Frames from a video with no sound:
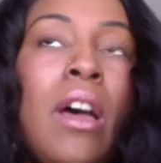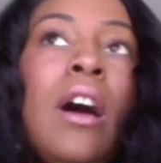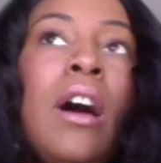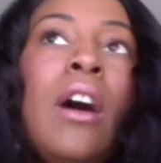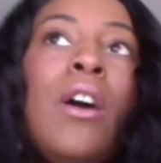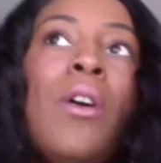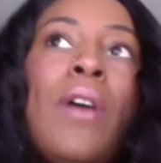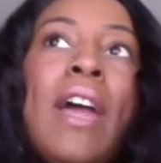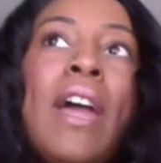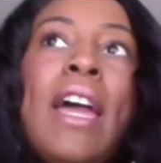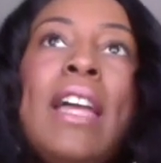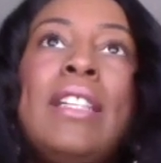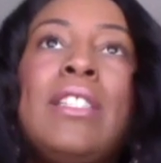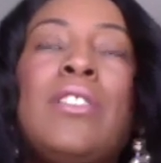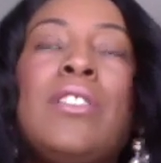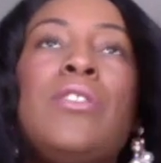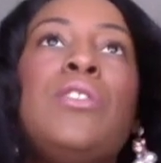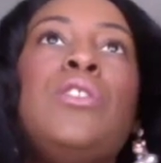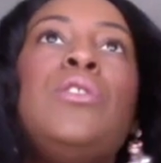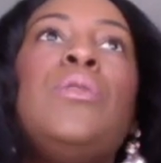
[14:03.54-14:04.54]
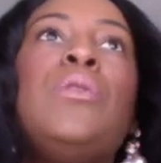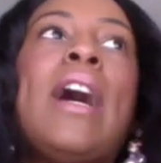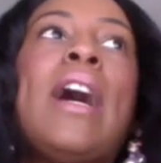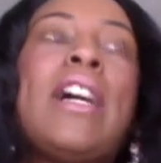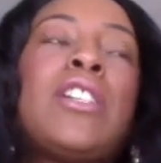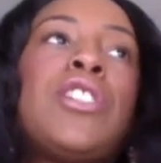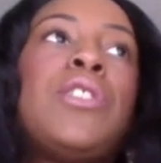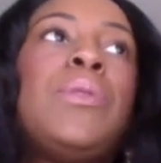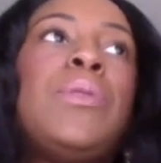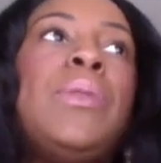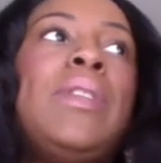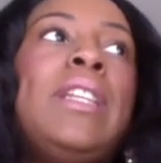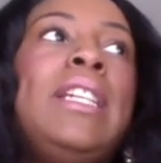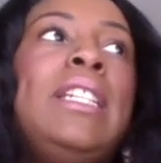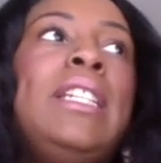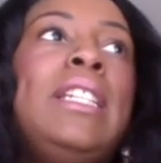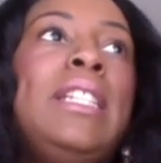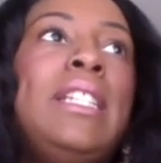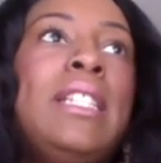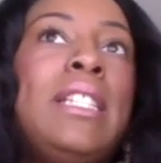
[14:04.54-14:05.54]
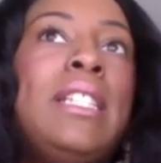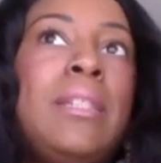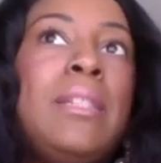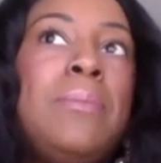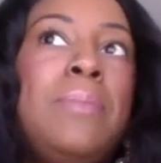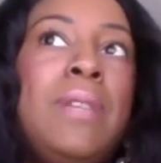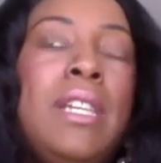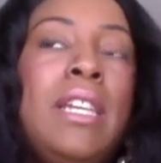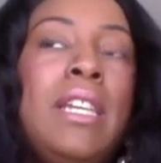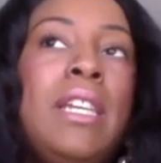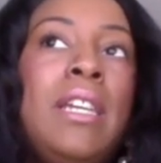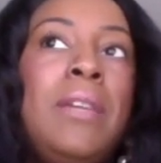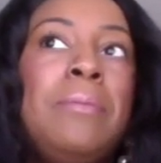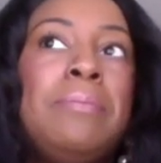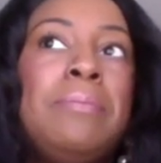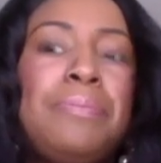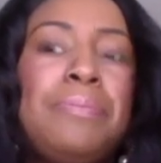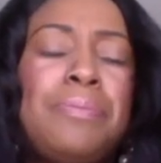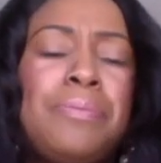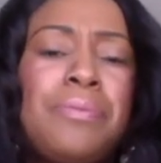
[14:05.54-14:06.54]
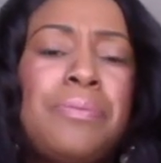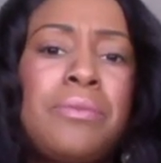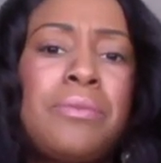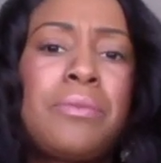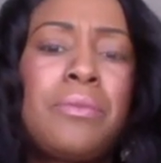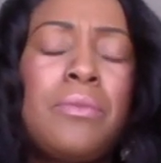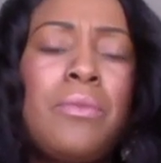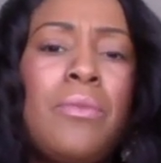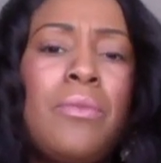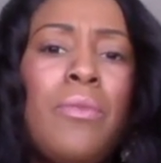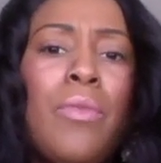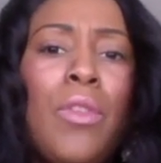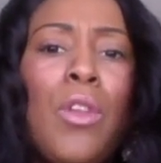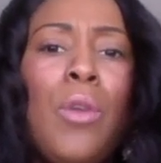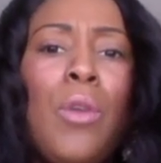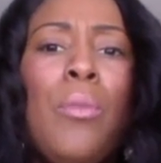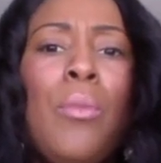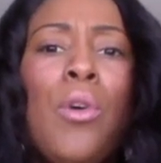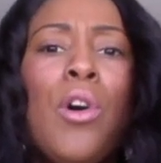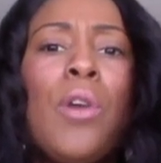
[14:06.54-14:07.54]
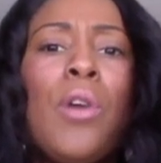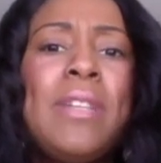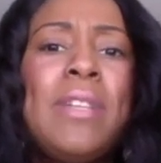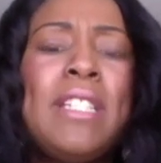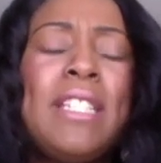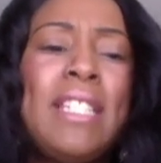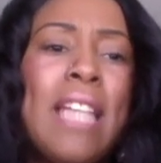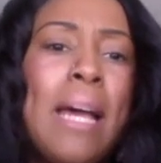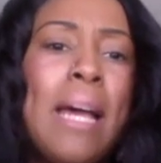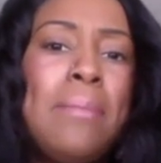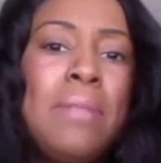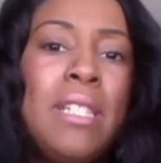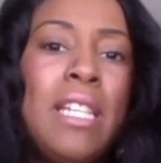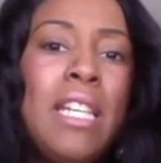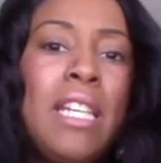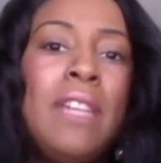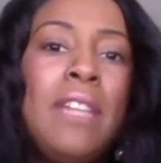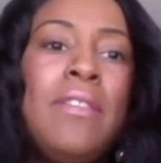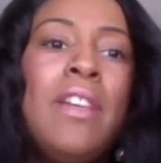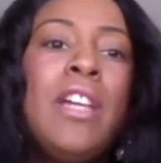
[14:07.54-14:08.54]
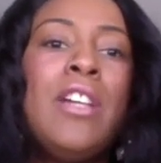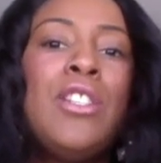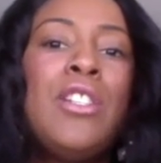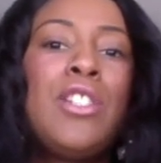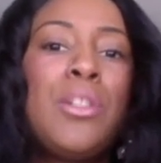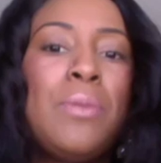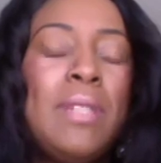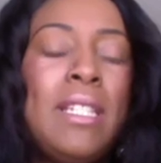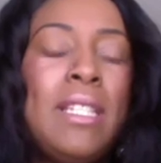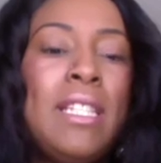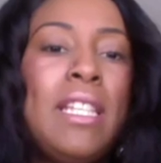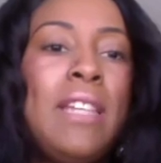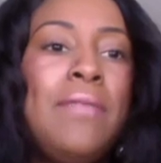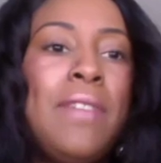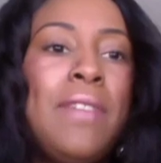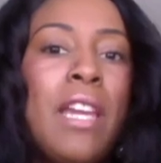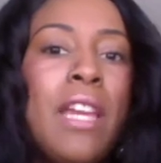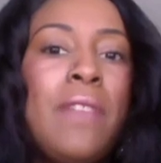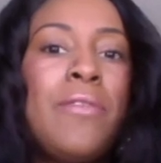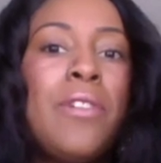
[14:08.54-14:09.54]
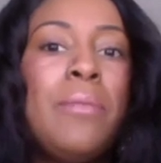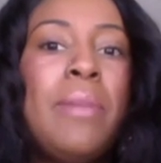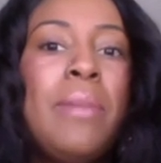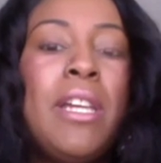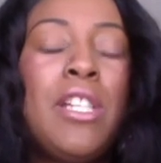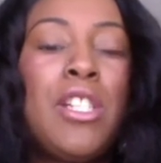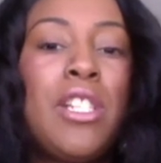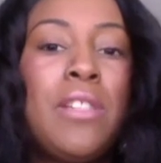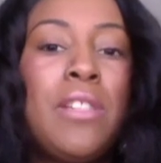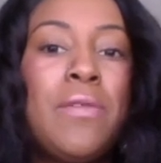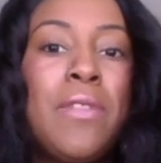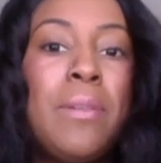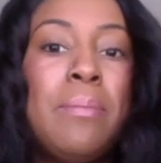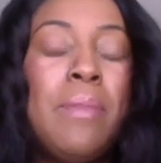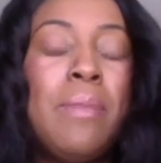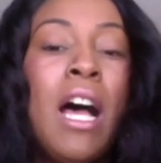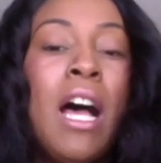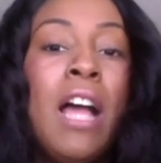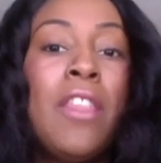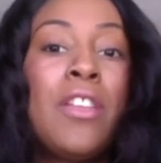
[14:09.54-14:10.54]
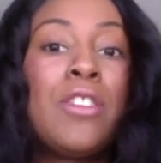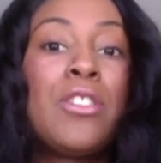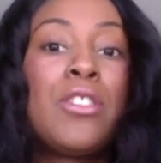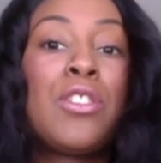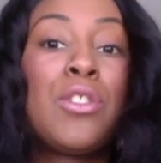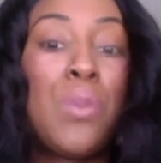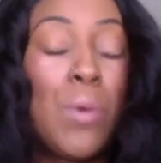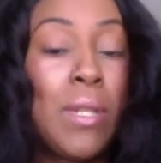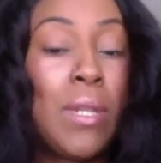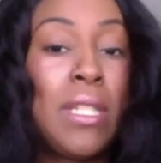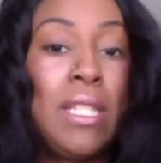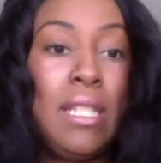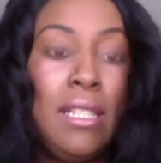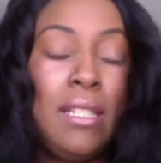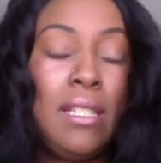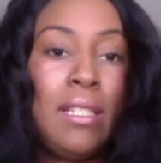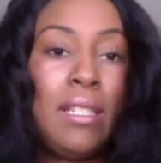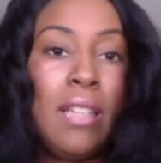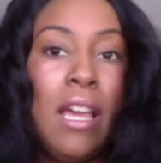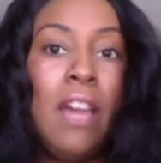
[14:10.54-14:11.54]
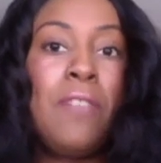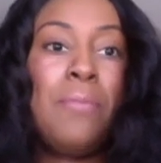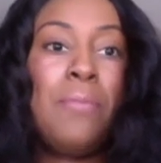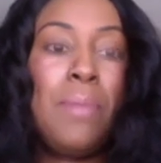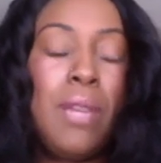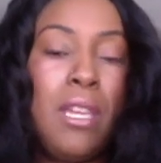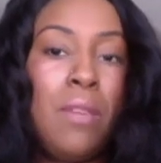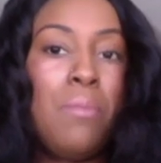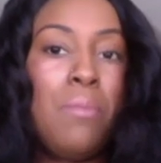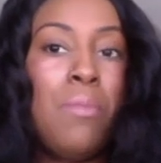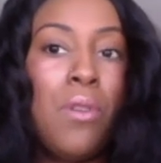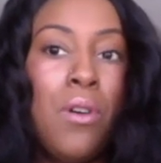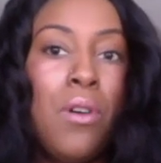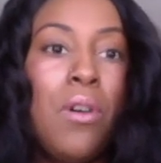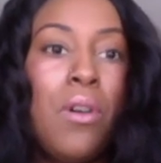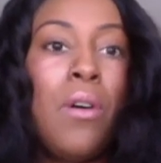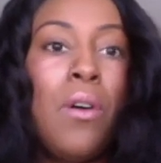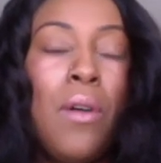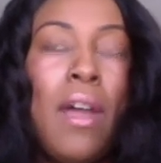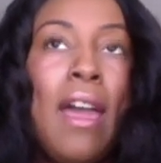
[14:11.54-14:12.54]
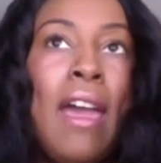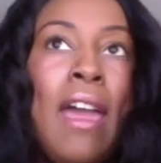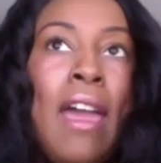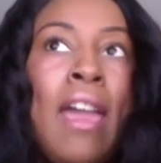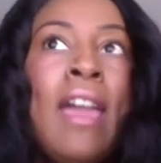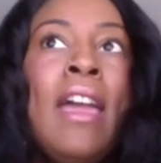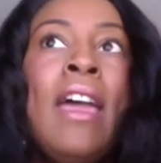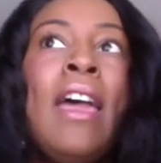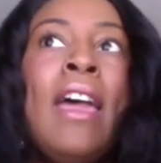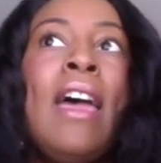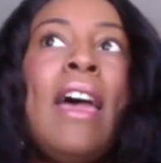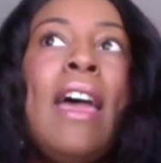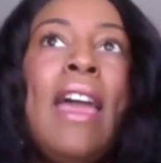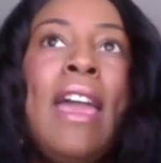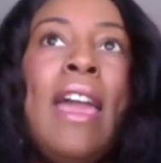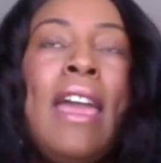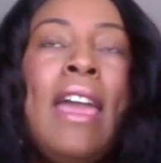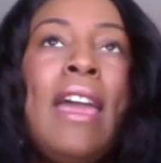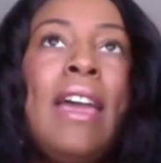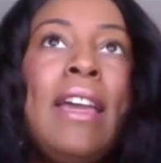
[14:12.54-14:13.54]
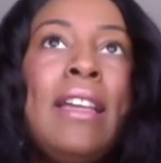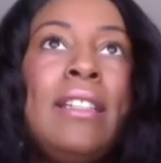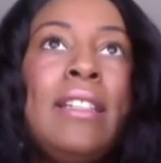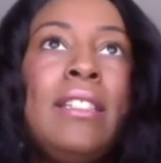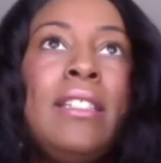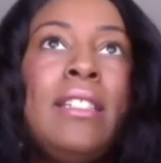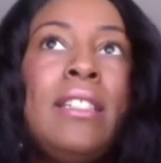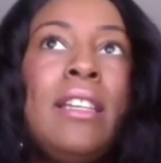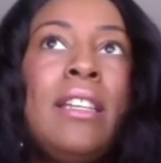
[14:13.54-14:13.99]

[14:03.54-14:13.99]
Okay, so you actually need to be more receptive to receiving information from other sources of people, okay? And